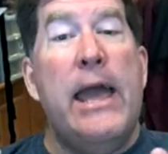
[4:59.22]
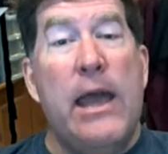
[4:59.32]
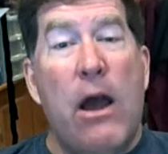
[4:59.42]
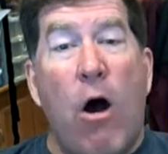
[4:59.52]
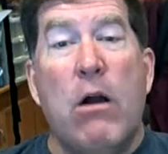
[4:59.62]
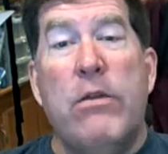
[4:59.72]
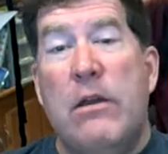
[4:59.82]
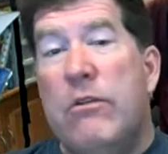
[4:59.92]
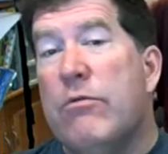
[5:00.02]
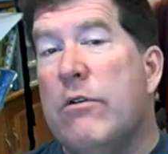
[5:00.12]
are
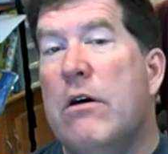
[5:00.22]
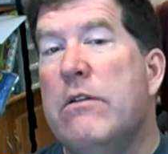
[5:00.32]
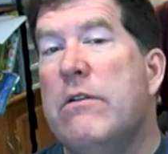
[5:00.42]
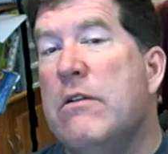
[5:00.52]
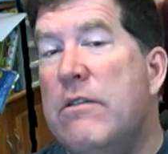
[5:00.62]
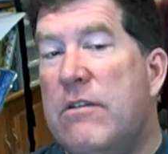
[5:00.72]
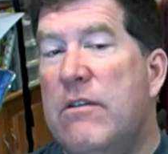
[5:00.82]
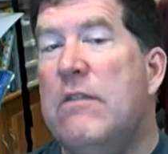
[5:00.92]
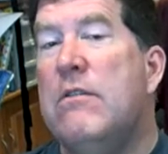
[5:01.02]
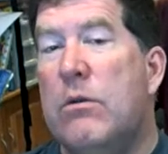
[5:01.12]
these results
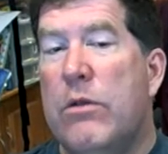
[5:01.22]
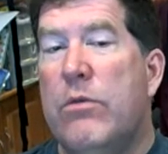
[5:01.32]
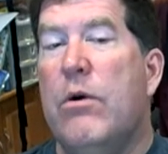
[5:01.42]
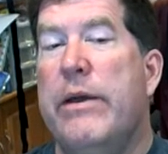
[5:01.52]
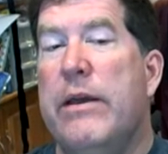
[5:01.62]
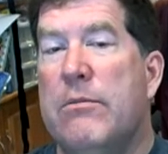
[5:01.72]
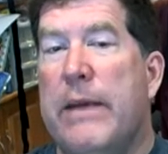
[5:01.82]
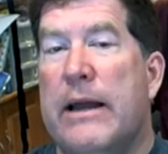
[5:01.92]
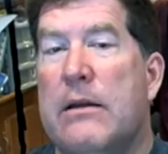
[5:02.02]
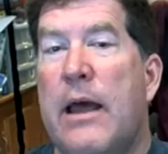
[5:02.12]
consistent with what we
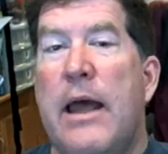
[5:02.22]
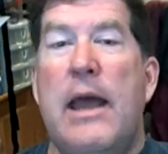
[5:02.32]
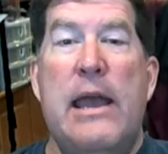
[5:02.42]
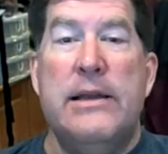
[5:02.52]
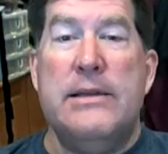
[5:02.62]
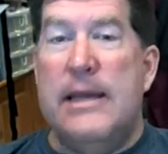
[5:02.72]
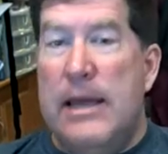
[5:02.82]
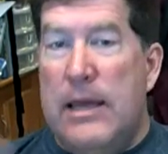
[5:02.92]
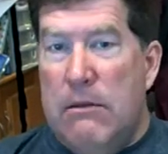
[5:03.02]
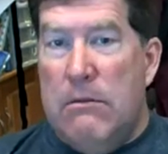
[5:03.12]
expect? Is
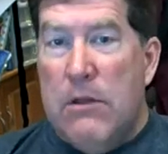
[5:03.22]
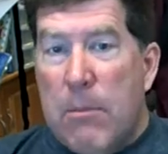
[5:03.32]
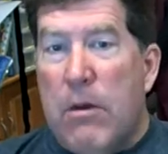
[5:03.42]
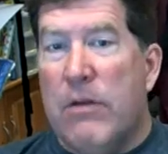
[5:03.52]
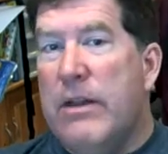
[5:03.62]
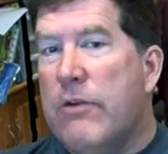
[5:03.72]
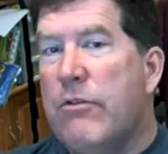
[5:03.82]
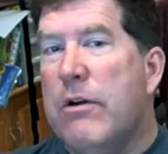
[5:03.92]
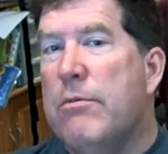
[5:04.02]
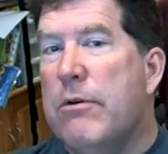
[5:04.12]
the number of electrons per